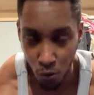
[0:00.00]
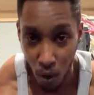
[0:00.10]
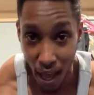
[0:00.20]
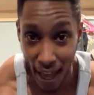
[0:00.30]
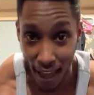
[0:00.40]

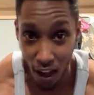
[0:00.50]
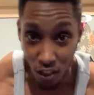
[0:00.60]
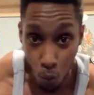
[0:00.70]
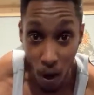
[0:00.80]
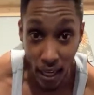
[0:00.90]
why I got the
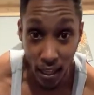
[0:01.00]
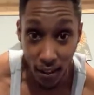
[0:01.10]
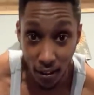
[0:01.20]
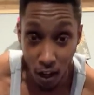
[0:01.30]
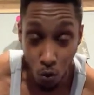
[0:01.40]
weighted
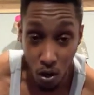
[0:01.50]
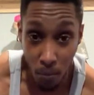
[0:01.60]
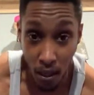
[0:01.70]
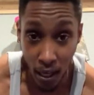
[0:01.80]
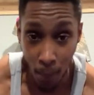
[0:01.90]

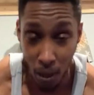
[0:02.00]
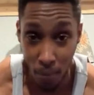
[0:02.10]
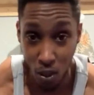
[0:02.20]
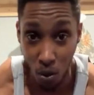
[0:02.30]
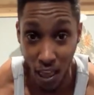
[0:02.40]
equipment, and I'm gonna be
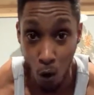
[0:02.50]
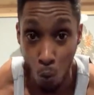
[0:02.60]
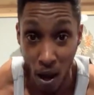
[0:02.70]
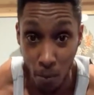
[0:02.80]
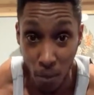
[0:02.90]
doing a lot of
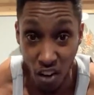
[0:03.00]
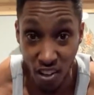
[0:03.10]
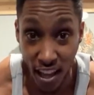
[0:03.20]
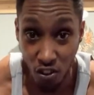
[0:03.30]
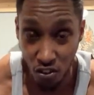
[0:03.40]
weight bearing
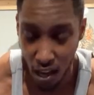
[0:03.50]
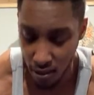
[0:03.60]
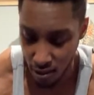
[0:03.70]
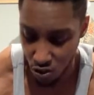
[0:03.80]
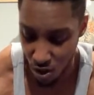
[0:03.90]

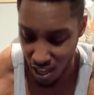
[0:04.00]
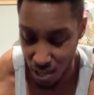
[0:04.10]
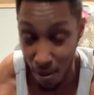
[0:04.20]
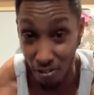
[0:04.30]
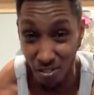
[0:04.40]
exercises so I can get
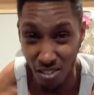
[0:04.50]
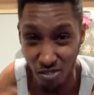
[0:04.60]
my feet